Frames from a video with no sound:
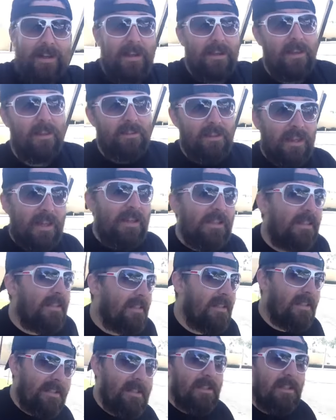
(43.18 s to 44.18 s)
things to
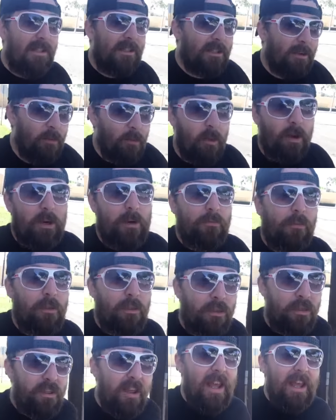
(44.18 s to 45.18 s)
see, some wonderful
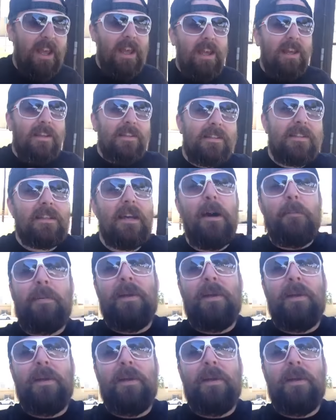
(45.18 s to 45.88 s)
things up